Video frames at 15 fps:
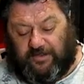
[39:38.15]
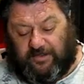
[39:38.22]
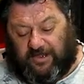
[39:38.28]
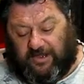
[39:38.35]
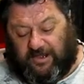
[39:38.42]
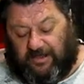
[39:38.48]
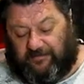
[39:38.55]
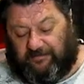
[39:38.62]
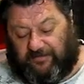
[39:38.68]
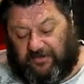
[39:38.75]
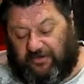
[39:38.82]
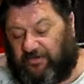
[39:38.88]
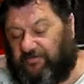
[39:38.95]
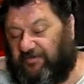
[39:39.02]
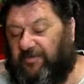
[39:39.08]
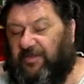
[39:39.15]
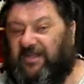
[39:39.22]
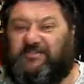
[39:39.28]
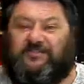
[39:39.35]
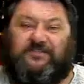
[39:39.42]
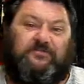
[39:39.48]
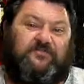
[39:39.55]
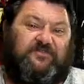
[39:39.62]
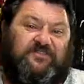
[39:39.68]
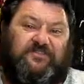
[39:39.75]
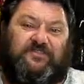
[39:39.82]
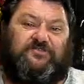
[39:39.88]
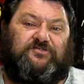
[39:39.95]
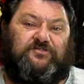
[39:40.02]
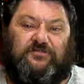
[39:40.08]
Um, you could replace it with a
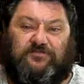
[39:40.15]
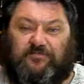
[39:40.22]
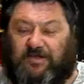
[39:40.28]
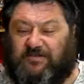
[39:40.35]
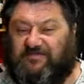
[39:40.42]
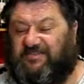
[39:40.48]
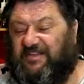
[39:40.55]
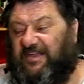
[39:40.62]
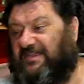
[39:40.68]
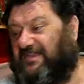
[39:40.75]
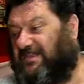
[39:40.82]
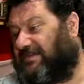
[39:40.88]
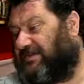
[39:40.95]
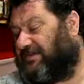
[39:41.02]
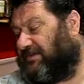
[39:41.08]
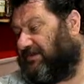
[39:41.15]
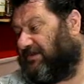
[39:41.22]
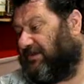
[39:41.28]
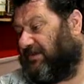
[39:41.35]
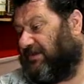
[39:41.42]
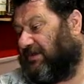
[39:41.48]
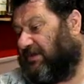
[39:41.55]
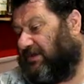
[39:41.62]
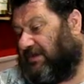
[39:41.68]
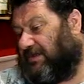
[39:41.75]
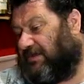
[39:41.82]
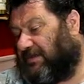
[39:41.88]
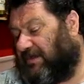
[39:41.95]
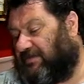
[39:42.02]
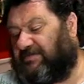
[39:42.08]
Citra, Mosaic,
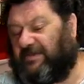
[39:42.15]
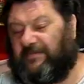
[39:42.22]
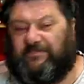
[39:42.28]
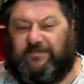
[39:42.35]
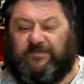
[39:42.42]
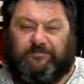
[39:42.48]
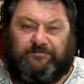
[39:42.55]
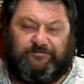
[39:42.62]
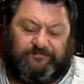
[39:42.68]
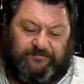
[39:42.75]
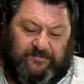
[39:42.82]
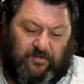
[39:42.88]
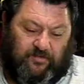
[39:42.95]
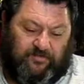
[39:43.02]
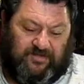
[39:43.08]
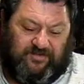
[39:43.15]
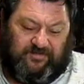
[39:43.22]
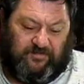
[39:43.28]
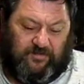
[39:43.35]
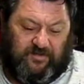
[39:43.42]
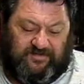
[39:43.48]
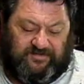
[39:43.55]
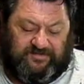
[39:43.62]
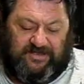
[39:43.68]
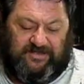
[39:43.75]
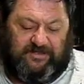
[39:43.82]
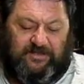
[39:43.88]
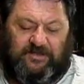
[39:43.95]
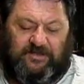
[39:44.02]
yeah, something along those lines. Check